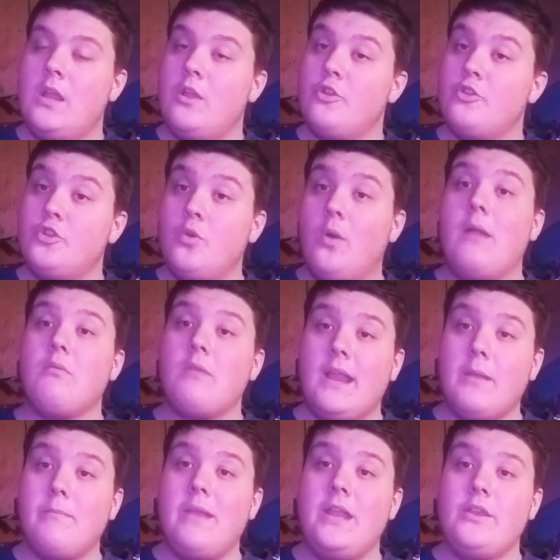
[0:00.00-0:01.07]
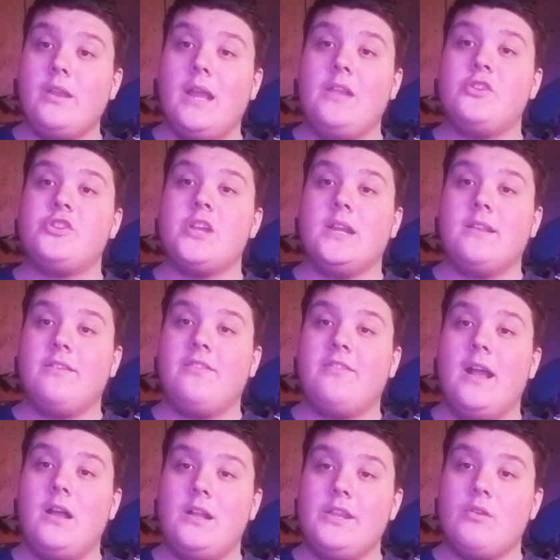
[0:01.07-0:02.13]
Do I recommend you guys check this
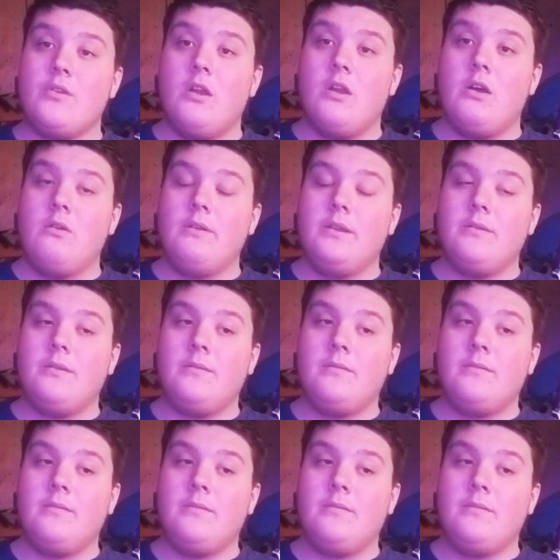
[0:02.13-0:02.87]
out on your own